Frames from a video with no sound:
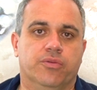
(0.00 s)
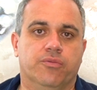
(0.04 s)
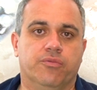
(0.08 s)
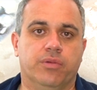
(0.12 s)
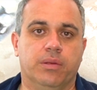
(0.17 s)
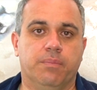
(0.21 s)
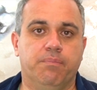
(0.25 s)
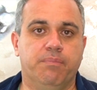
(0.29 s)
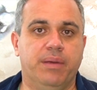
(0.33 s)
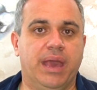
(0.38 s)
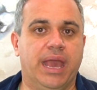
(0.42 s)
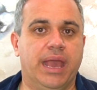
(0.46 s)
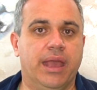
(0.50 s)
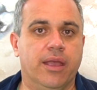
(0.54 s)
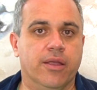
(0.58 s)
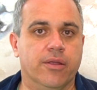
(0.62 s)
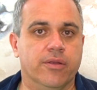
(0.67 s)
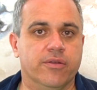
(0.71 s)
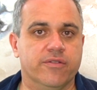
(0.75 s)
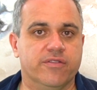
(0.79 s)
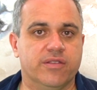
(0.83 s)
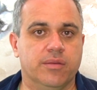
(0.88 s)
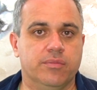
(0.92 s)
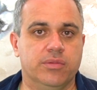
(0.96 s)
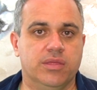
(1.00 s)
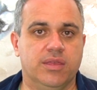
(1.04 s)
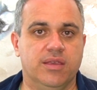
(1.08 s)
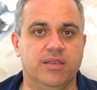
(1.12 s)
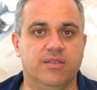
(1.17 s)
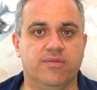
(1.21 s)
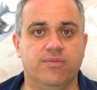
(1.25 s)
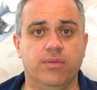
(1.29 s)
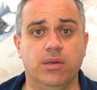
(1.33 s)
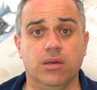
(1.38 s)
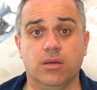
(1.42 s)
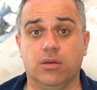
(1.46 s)
repair some of
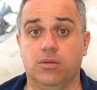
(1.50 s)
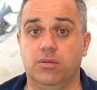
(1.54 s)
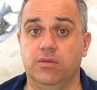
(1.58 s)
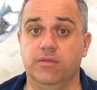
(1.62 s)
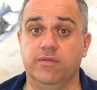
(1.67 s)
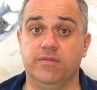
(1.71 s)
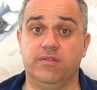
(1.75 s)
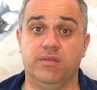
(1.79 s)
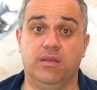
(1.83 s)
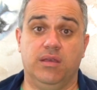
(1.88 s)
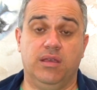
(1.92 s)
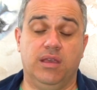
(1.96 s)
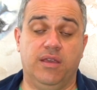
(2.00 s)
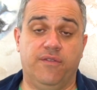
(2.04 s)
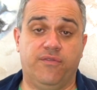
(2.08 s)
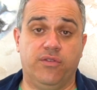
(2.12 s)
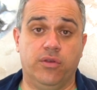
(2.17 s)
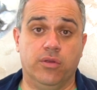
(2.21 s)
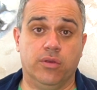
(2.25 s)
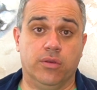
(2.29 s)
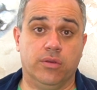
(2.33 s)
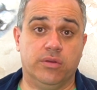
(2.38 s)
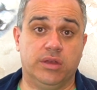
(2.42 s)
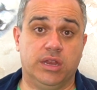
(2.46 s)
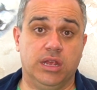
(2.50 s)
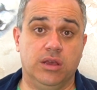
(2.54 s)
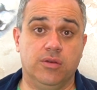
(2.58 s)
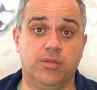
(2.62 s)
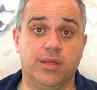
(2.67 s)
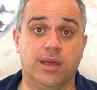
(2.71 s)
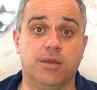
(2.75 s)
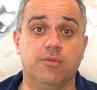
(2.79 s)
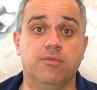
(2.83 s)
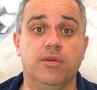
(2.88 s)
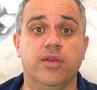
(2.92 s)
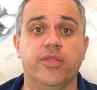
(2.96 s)
these vehicles if you're
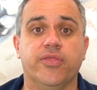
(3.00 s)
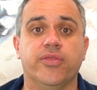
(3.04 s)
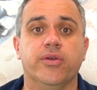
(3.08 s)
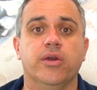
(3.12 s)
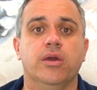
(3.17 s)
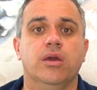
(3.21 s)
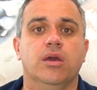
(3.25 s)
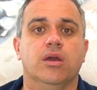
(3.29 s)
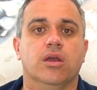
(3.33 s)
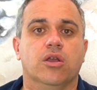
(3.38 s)
dealing with